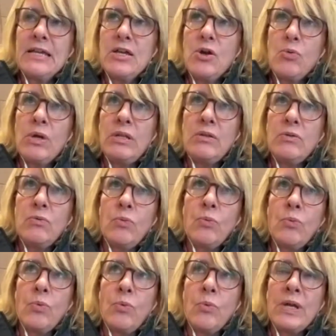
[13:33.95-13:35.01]

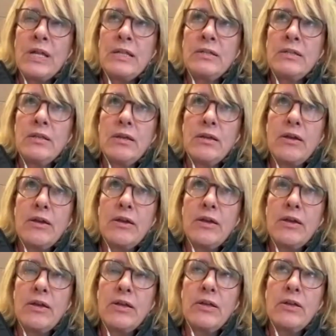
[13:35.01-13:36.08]
When
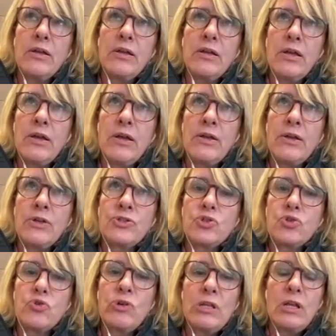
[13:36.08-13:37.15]
a
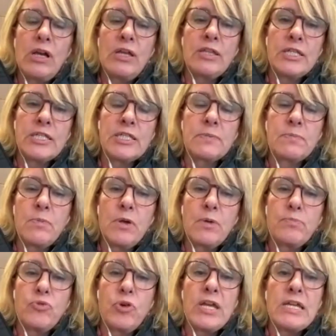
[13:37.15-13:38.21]
story like this
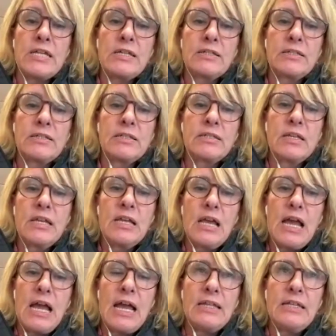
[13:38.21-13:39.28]
breaks
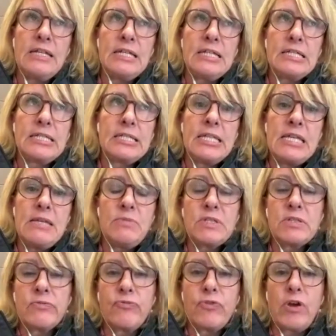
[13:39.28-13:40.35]
and it
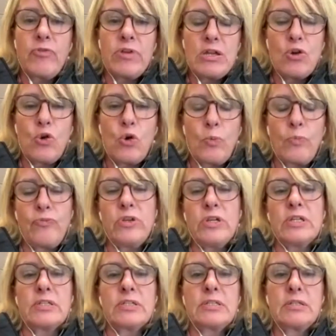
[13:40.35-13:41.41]
seems a very
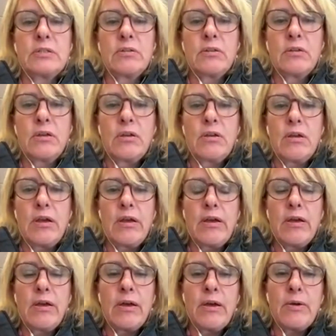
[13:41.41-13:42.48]
obvious
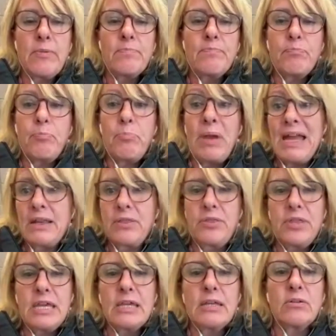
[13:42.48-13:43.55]
bad
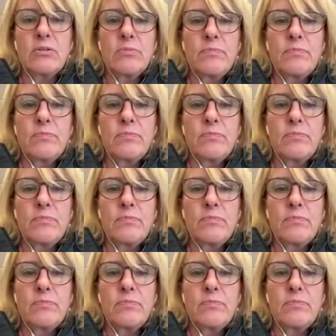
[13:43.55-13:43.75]
thing,